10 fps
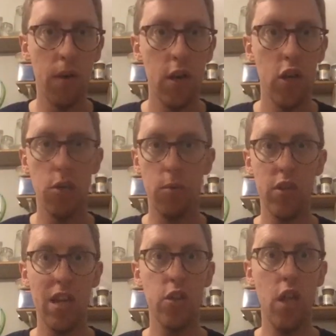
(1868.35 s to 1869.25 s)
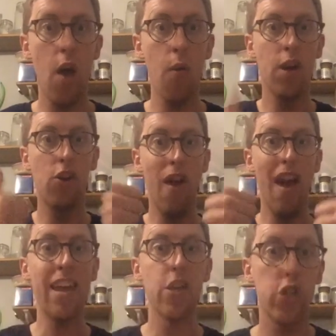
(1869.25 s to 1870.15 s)
Someone says no,
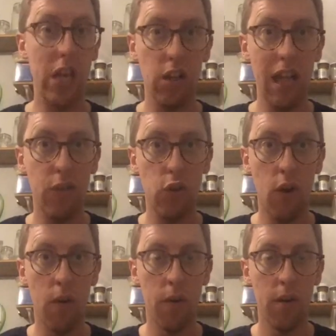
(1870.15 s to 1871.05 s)
great, skill level grew.